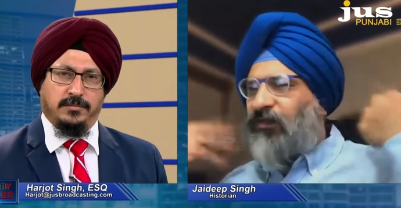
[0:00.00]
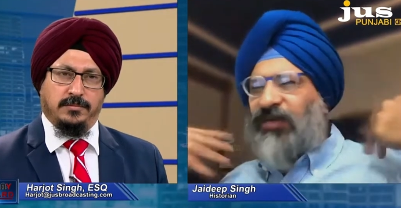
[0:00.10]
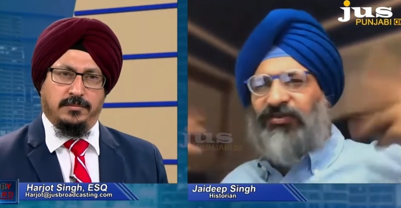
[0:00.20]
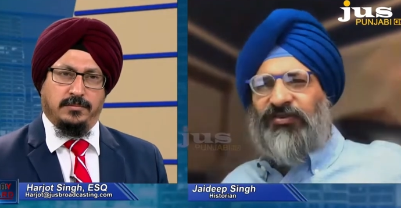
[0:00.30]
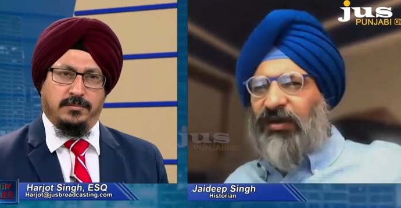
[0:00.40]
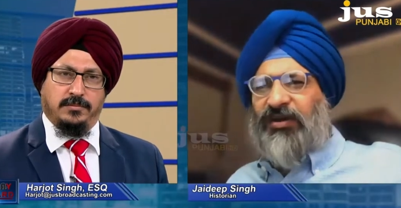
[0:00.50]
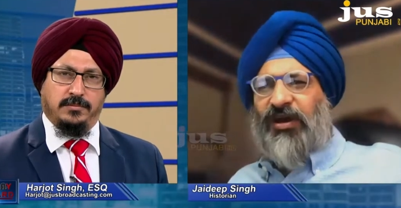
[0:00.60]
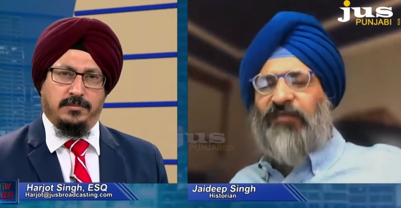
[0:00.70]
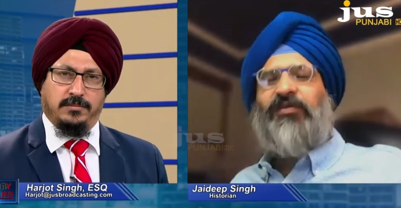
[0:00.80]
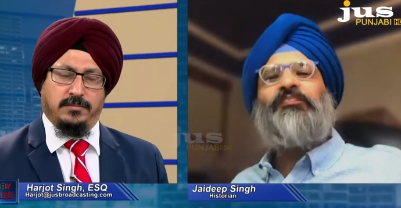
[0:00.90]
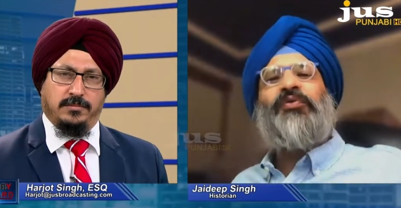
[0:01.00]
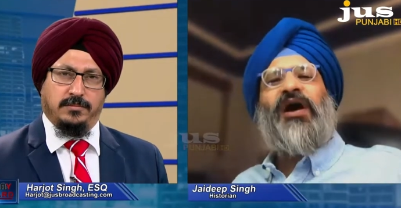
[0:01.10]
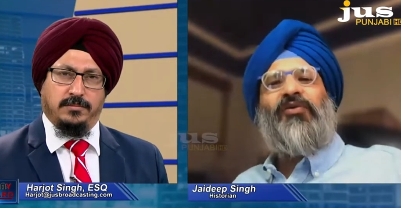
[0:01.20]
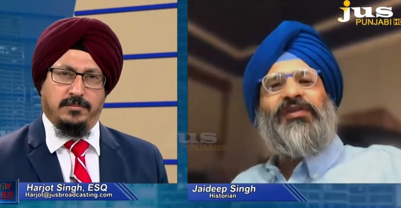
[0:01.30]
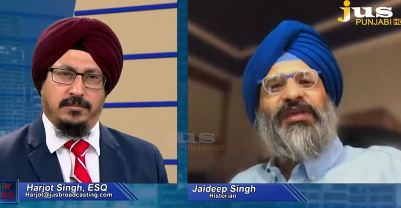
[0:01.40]
Speaker 1: faces uncovered,
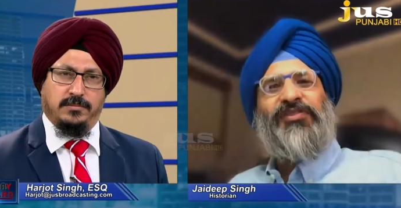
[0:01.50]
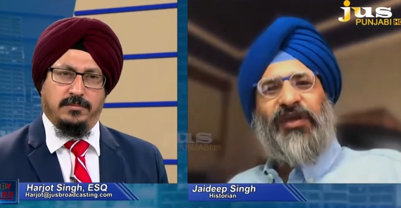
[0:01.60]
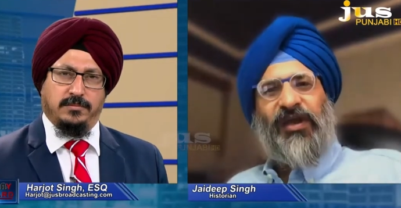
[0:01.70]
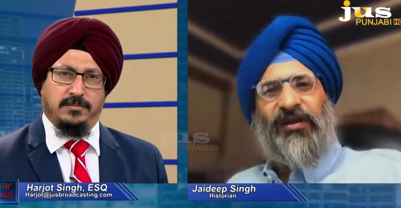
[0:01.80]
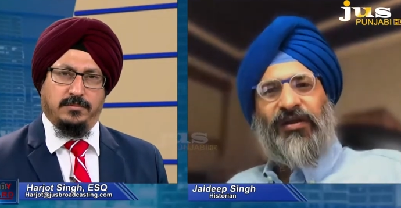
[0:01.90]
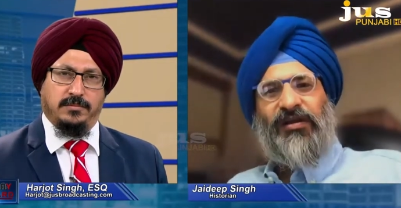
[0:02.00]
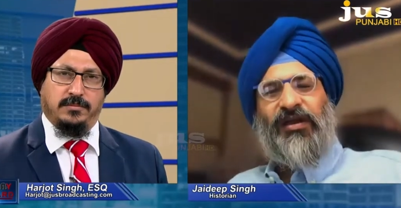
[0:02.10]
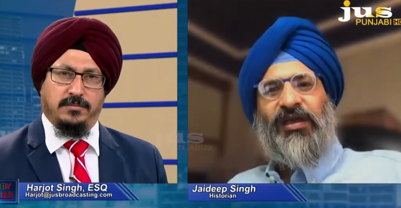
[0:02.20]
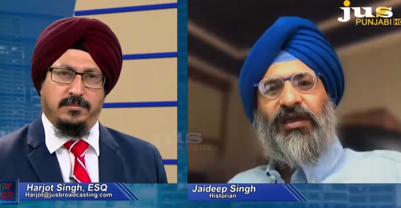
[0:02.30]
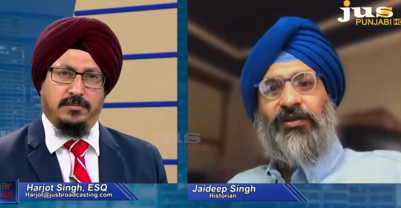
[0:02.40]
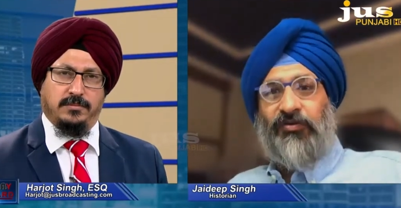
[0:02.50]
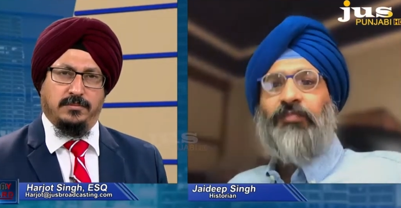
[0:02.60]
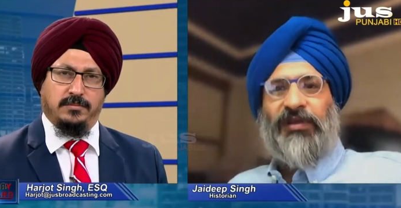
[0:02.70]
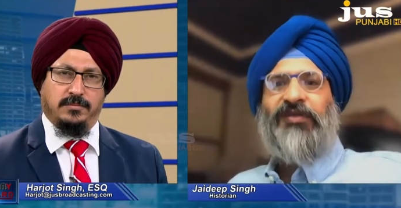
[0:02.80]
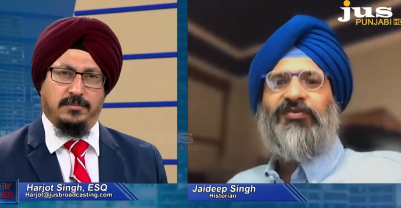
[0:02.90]
proudly there,
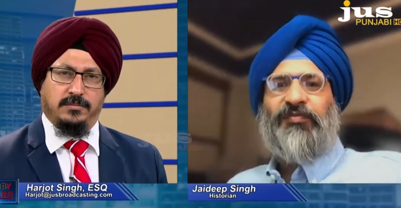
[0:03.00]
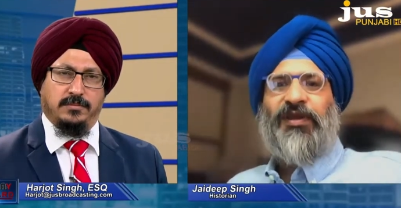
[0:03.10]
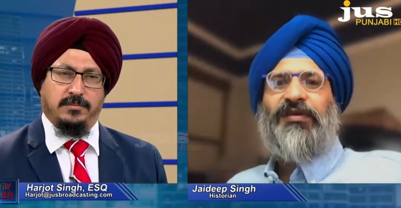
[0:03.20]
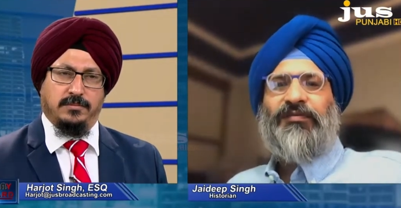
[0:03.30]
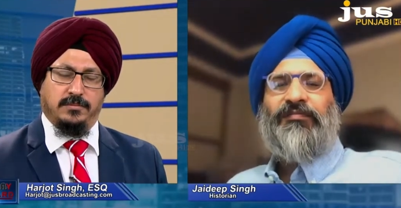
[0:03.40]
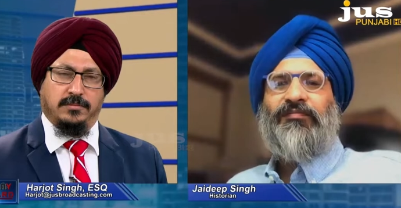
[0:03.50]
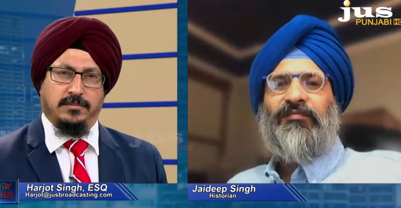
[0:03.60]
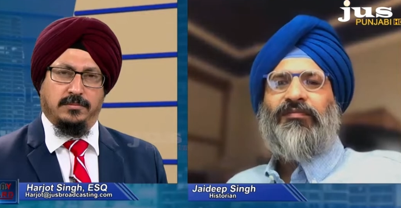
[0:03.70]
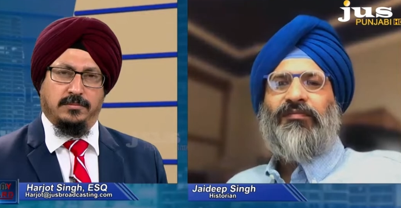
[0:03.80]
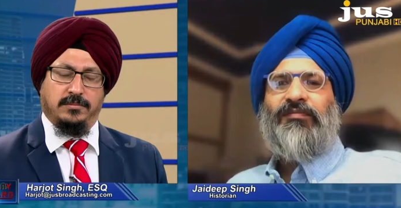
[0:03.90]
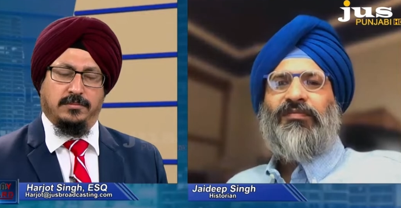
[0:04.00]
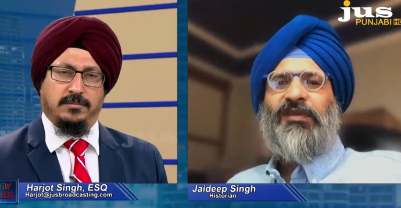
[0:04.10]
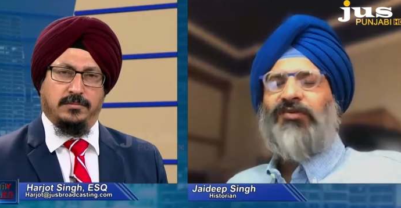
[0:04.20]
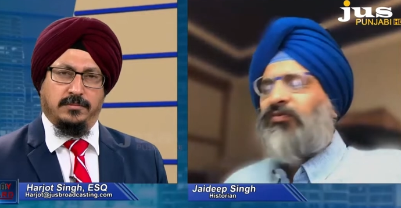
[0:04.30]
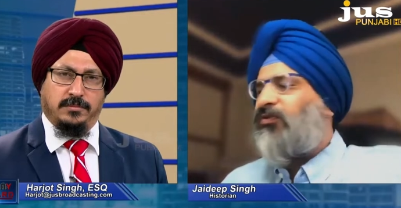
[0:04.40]
including policemen.
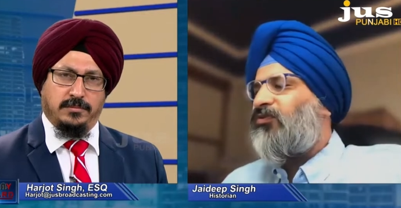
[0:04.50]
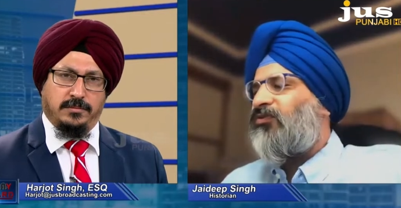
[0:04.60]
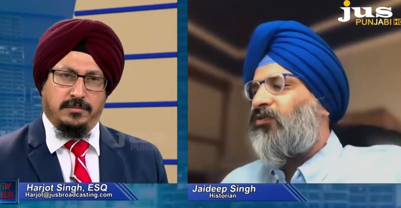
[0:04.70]
This was